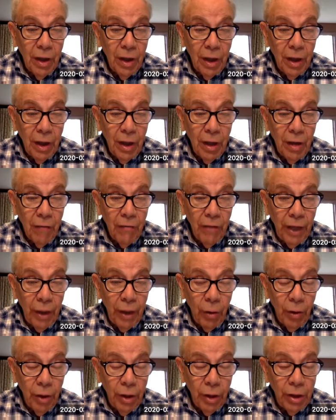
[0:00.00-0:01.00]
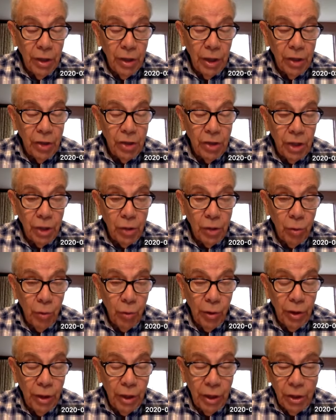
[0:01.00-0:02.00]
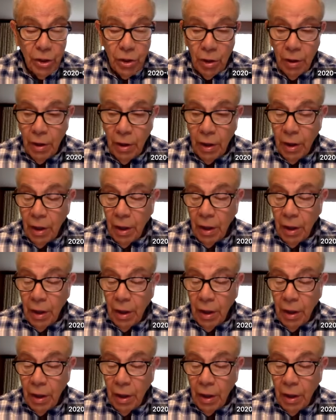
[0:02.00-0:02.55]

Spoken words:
of that orientation, sexual orientation,